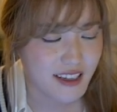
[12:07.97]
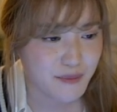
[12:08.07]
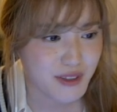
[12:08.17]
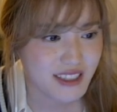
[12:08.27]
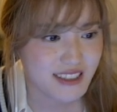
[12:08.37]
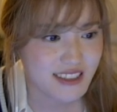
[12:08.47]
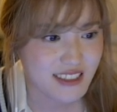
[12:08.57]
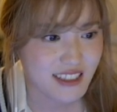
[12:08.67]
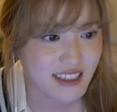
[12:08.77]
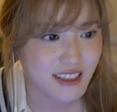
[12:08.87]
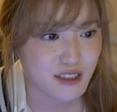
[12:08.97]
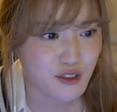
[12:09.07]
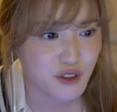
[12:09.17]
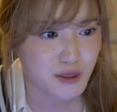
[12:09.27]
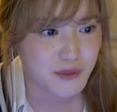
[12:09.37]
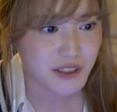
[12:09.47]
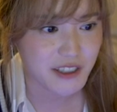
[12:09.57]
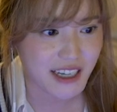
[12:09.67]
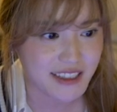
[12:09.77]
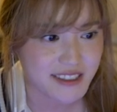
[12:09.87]
it means extreme
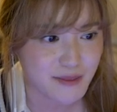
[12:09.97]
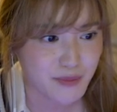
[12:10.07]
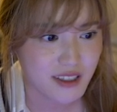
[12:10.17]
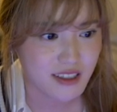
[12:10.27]
sarcasm.